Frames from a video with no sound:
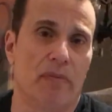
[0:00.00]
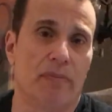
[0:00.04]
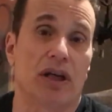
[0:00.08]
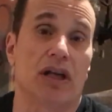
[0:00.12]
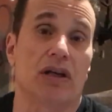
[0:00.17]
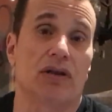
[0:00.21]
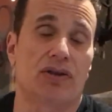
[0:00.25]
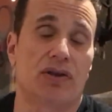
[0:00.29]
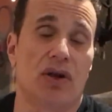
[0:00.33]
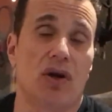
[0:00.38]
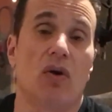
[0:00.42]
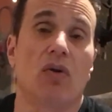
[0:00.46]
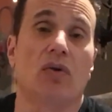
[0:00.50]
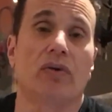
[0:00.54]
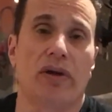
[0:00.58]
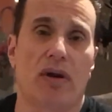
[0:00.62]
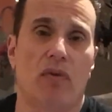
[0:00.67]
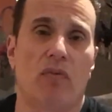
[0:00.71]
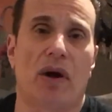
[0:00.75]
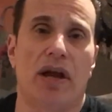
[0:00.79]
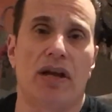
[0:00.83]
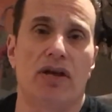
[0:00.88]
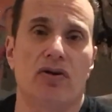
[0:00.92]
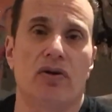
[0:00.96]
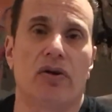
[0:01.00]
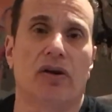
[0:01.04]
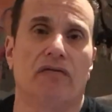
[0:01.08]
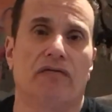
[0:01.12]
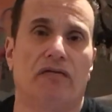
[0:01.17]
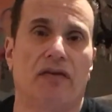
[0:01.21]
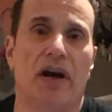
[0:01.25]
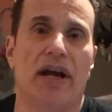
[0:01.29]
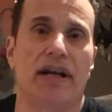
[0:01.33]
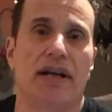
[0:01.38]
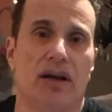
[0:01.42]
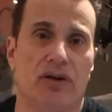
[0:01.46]
because the only way you could
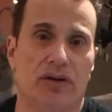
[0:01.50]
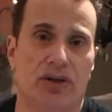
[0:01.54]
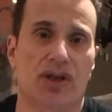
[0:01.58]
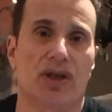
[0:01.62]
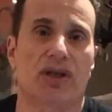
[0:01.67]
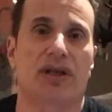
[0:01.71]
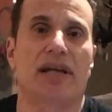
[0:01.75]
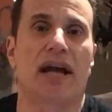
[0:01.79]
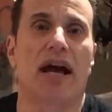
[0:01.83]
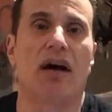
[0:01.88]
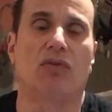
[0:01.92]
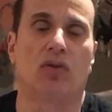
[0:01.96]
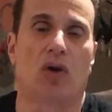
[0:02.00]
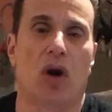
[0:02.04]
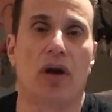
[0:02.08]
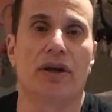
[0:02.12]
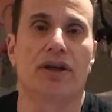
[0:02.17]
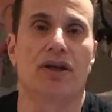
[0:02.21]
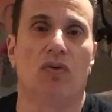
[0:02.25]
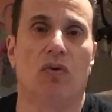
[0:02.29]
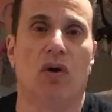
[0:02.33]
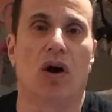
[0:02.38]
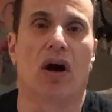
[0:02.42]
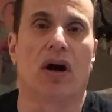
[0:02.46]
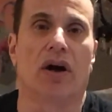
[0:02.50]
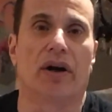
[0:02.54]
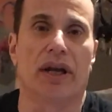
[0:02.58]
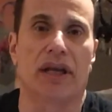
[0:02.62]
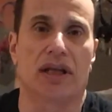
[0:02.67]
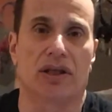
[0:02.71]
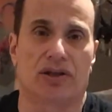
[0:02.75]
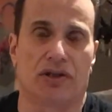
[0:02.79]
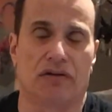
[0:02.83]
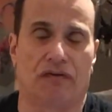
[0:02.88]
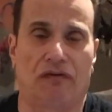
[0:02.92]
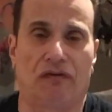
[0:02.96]
find out just how wrong you are
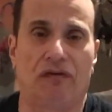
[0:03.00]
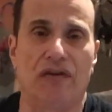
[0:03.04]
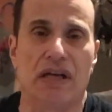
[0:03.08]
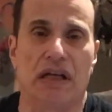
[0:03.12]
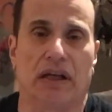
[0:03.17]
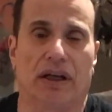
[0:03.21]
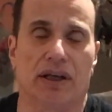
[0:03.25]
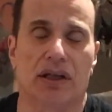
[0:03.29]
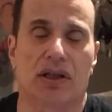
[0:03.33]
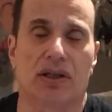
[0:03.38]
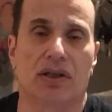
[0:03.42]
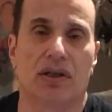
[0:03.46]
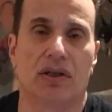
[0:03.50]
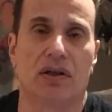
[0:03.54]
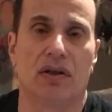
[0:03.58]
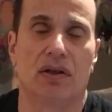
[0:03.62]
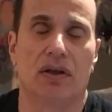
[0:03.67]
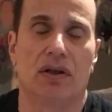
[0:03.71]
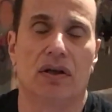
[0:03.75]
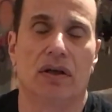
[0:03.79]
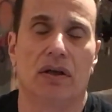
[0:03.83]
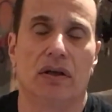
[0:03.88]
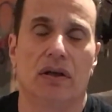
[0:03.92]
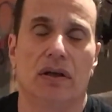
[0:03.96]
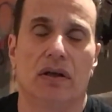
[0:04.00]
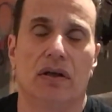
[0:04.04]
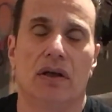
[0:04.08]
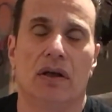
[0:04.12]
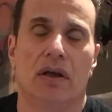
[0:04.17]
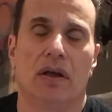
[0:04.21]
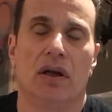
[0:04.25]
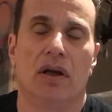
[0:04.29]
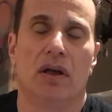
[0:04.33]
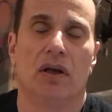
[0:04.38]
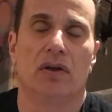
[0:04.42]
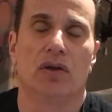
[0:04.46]
is to feel it.
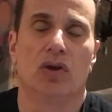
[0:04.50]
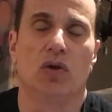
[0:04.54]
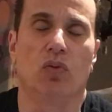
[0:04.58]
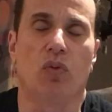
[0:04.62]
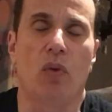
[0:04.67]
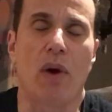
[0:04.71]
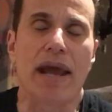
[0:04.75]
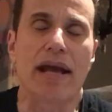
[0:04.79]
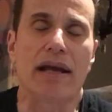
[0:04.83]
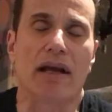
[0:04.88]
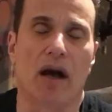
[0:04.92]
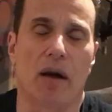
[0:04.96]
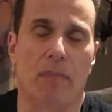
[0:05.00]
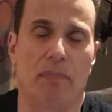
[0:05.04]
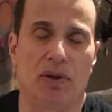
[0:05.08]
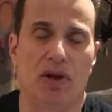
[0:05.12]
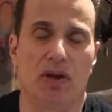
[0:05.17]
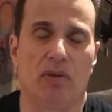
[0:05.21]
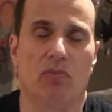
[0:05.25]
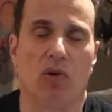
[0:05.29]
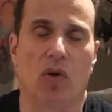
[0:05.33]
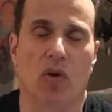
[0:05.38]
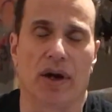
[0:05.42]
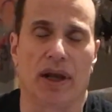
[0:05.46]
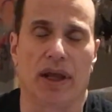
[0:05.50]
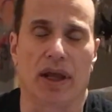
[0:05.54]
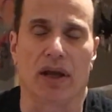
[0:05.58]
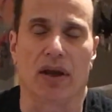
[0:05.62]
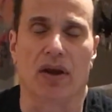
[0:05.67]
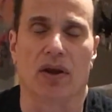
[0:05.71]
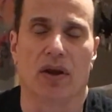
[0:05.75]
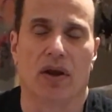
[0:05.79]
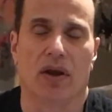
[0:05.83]
To wake up in the morning